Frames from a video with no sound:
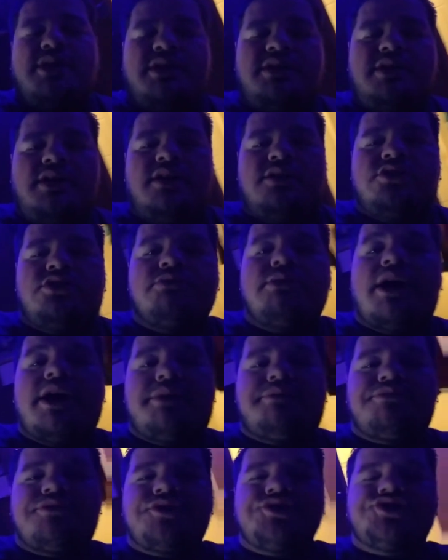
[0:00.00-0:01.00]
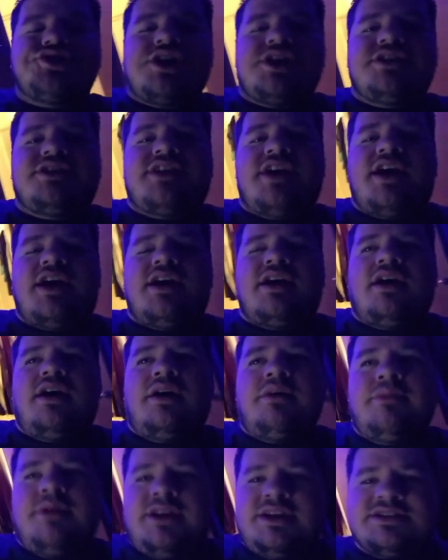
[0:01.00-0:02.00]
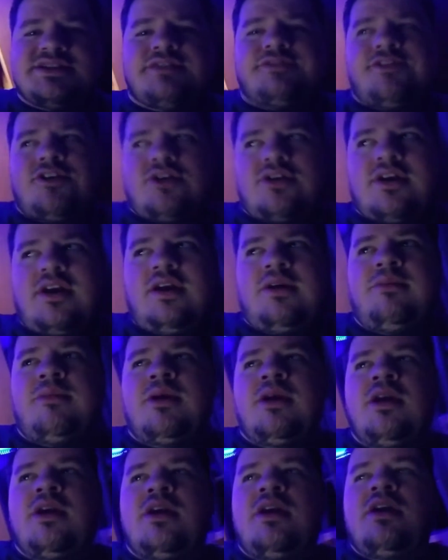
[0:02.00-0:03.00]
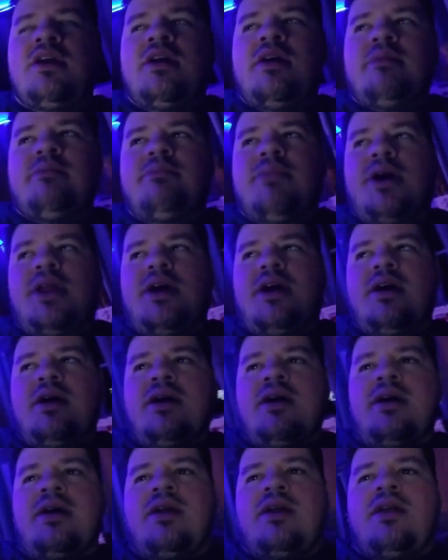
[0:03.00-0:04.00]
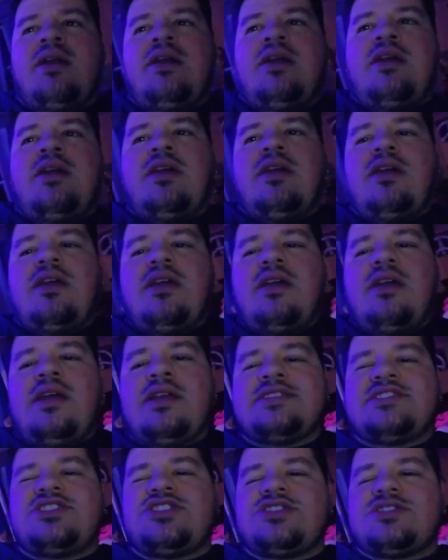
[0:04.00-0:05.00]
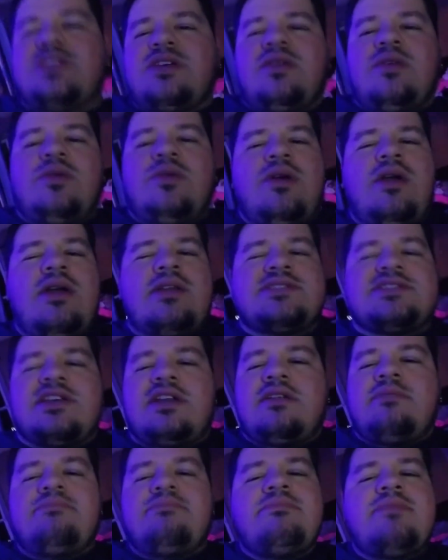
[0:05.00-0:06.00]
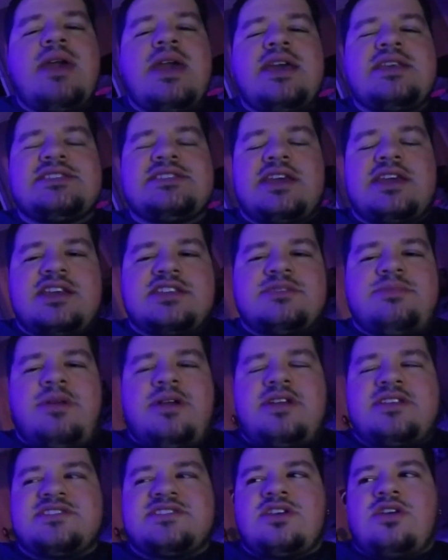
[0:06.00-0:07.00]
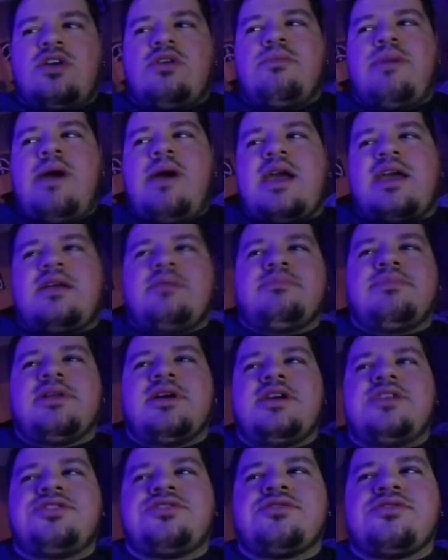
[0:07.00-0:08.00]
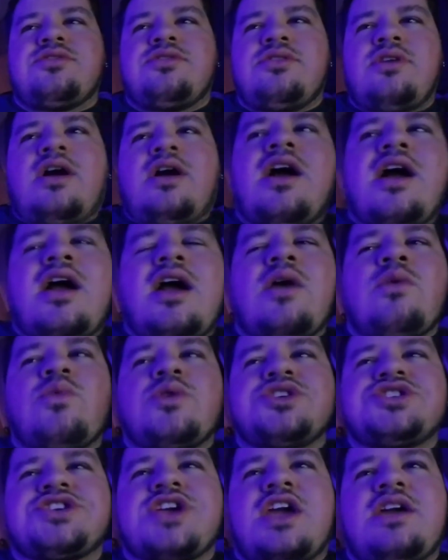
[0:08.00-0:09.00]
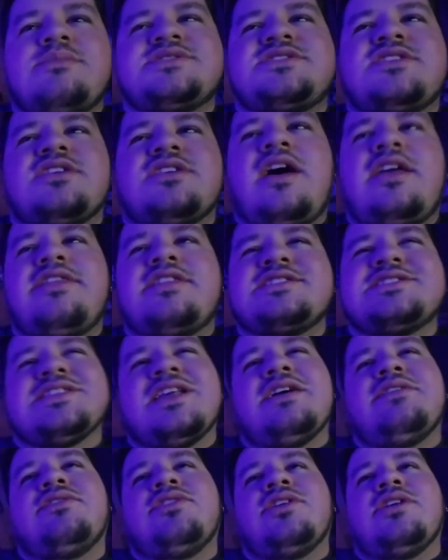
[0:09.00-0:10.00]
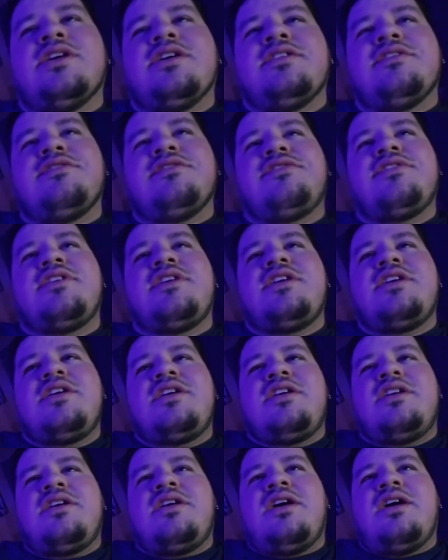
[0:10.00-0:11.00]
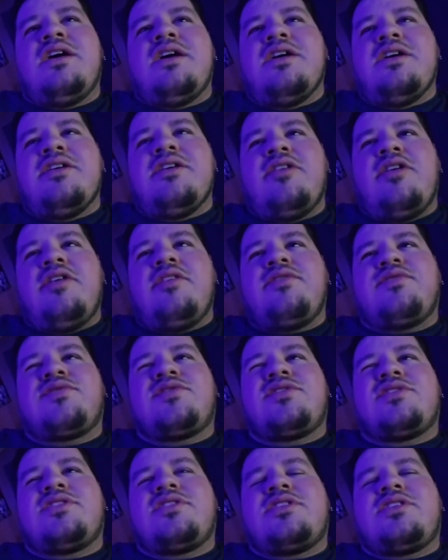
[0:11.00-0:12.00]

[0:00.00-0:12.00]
and you might appreciate that. It is a fair game, but it's an amazing experience to go back and play through. I wish games still had this level of